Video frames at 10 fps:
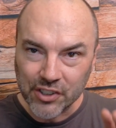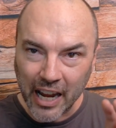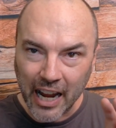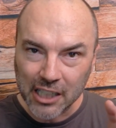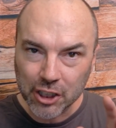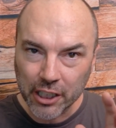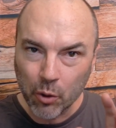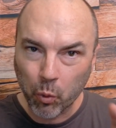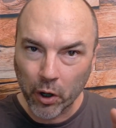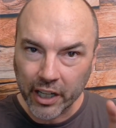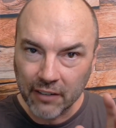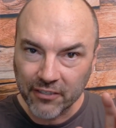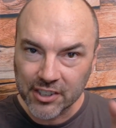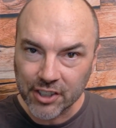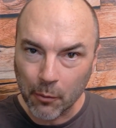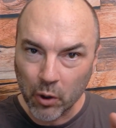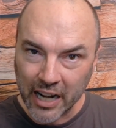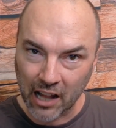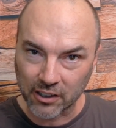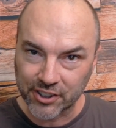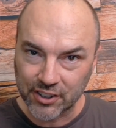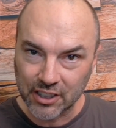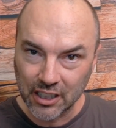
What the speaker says: actually working for someone else?